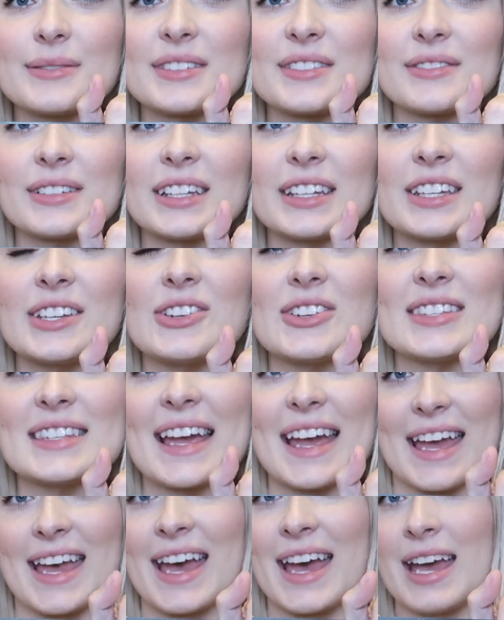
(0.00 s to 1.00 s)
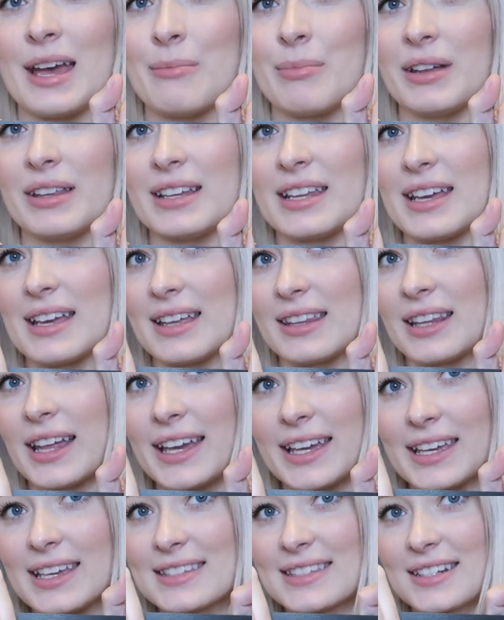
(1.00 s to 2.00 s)
one's really cute. It's Hey Hey, but
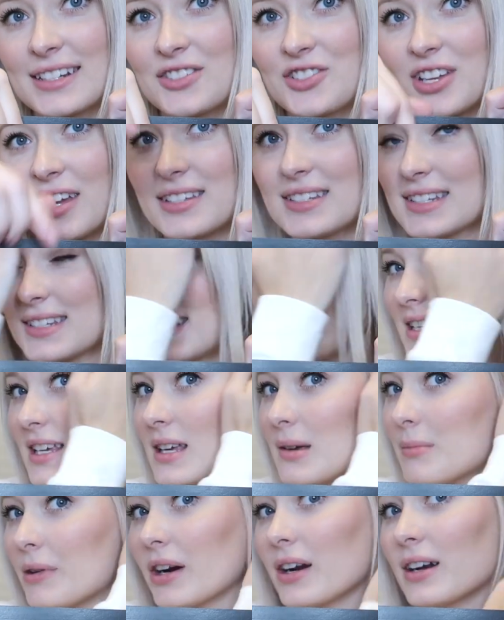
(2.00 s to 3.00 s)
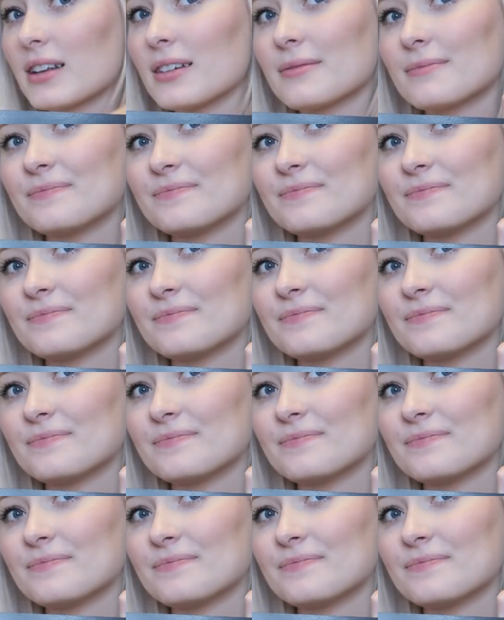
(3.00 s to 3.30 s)
he's an enchanted tiki bird.